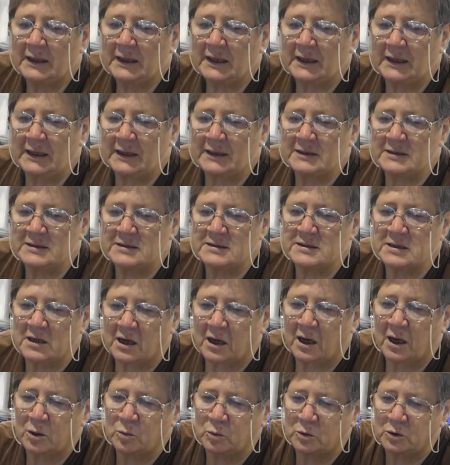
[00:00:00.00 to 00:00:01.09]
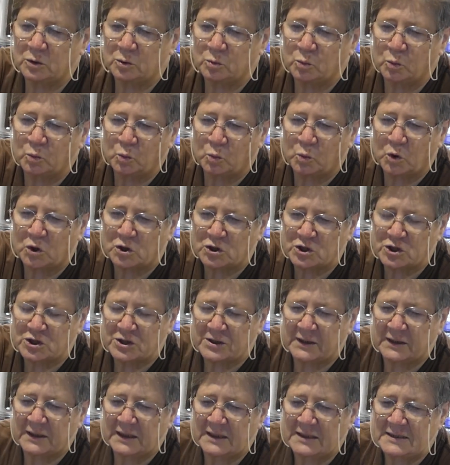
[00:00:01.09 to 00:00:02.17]
is I will wash
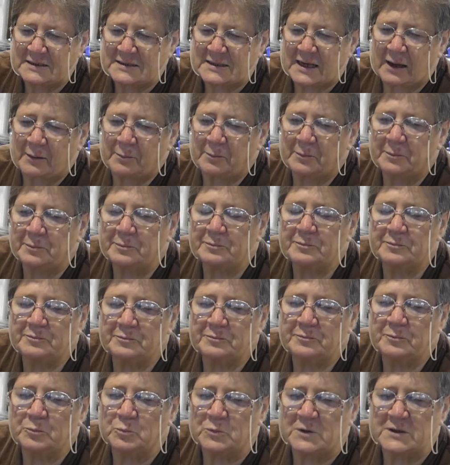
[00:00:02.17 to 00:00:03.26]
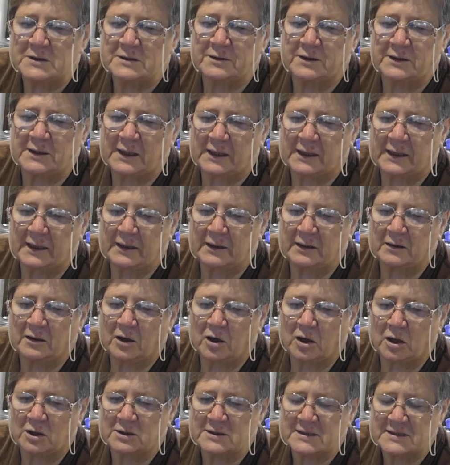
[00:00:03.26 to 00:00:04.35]
these up with
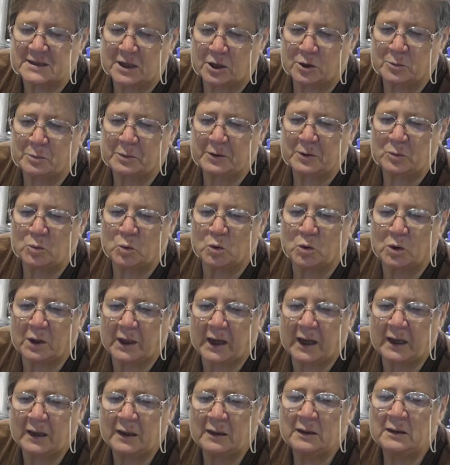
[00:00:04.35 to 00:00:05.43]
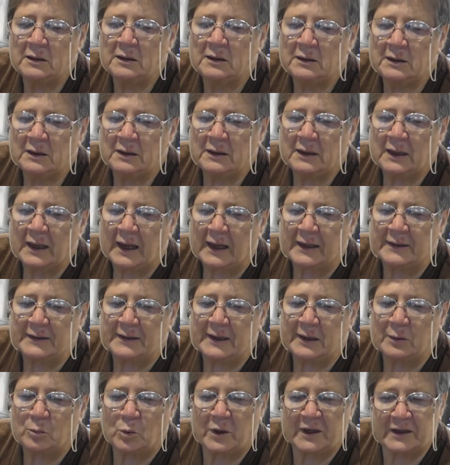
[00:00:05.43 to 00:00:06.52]
hot soapy water, and
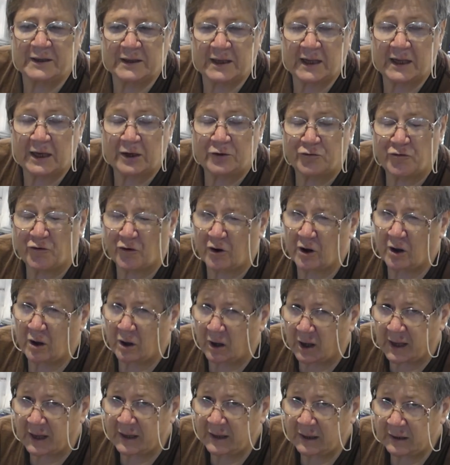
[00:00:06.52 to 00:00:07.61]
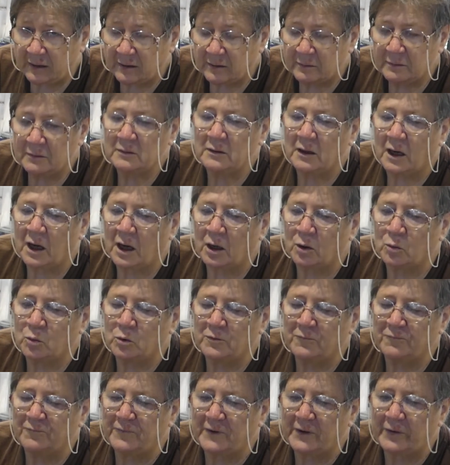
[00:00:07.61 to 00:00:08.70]
then when they're dry, I
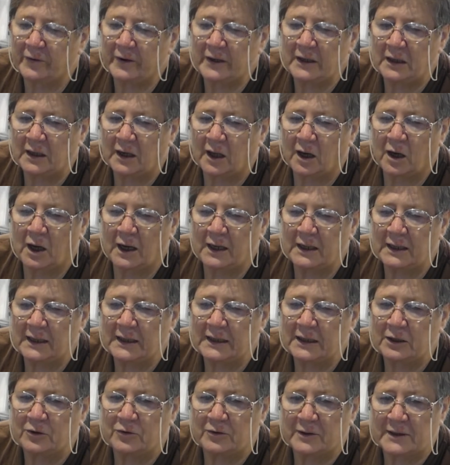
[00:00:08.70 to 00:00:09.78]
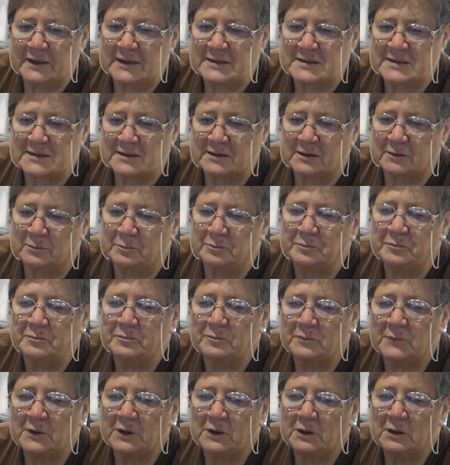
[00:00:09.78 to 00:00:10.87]
will very lightly grease them
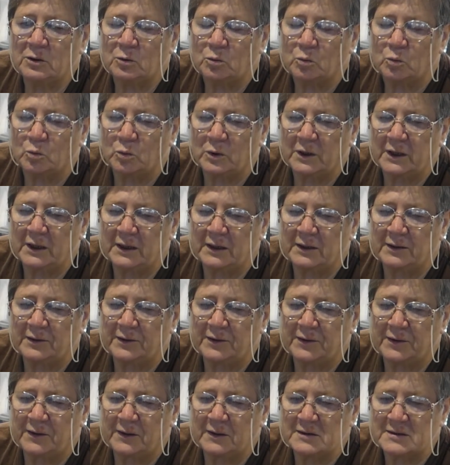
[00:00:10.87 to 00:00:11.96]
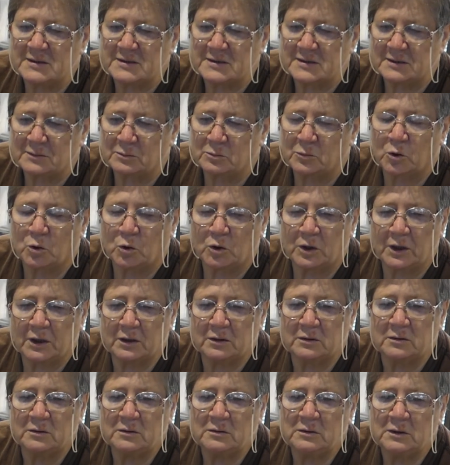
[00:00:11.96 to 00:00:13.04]
with some
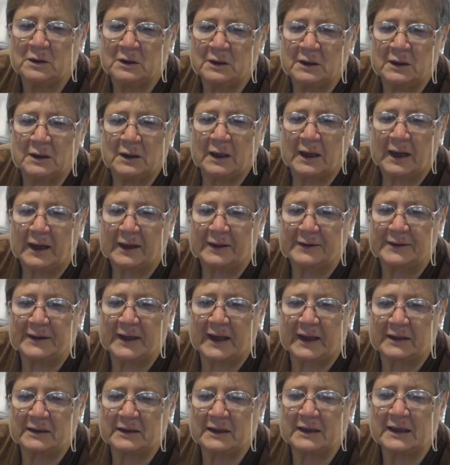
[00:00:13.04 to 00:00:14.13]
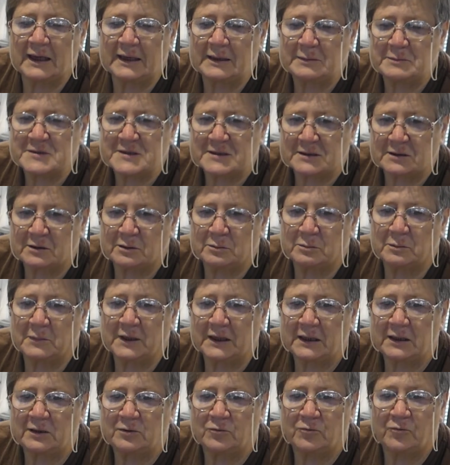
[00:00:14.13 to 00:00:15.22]
oil, and that keeps them
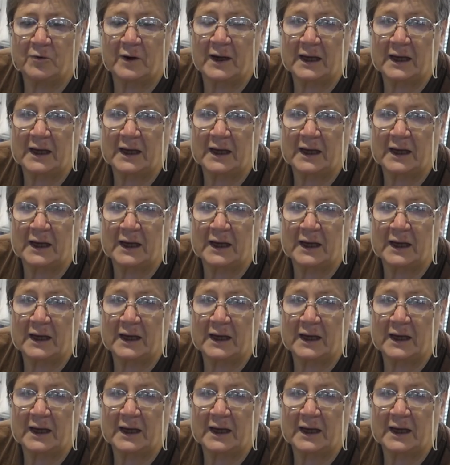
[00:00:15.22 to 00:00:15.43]
in